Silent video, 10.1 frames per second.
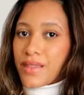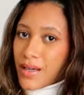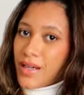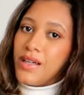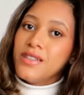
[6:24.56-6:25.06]

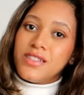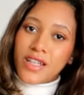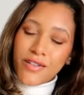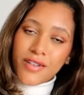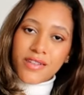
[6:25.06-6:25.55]
the
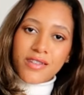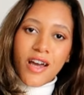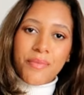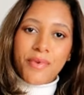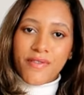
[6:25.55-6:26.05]
cherry on the
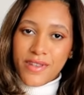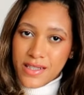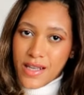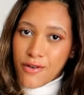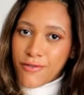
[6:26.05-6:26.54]
top on
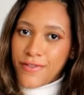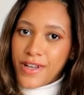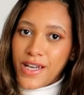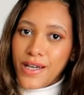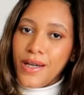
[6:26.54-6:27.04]
this
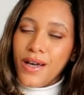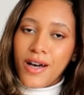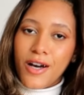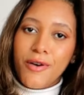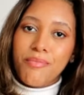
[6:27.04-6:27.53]
outfit,
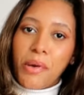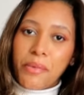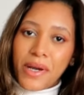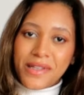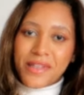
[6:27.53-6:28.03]
but
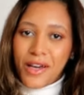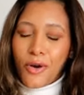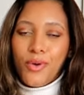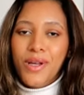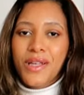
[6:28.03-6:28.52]
right
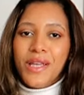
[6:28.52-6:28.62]
now